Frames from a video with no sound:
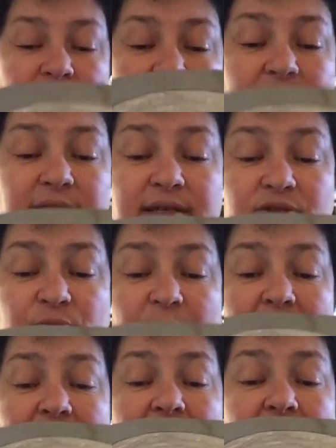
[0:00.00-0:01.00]
Is it a
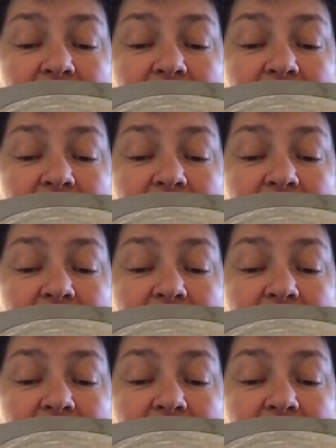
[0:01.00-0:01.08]
bear?